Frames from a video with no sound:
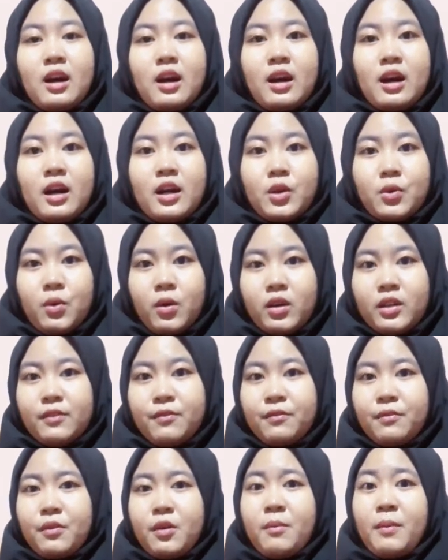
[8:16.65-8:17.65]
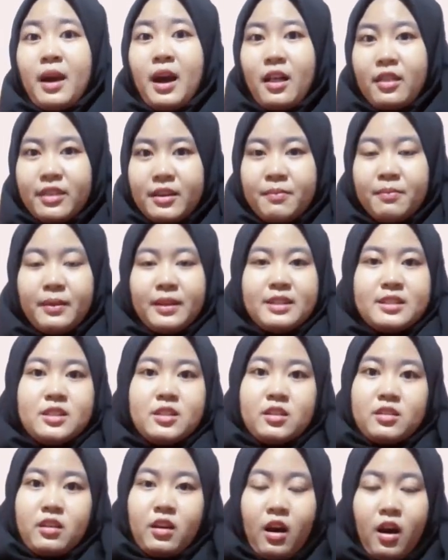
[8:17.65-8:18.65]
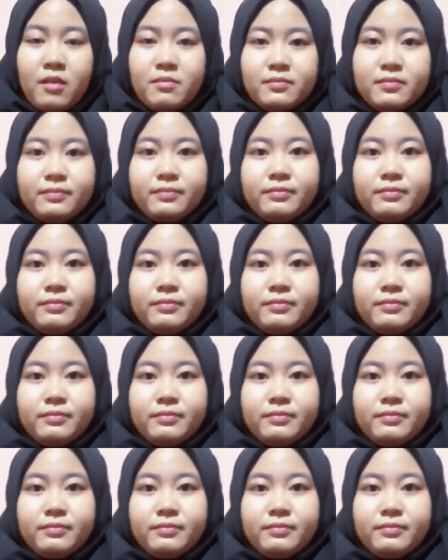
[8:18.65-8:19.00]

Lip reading: a quote from healthyplace.com.